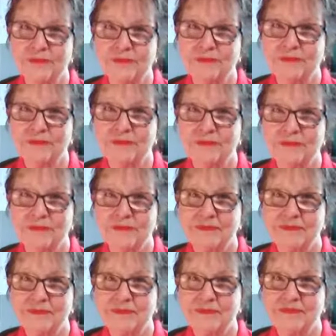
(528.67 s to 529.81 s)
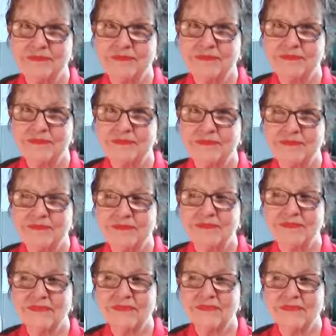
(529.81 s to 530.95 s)

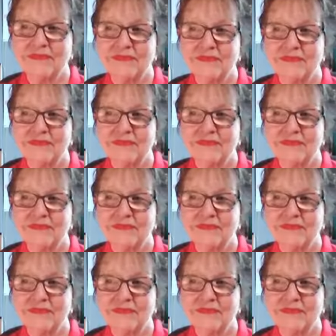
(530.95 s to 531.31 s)
No one is speaking in this clip.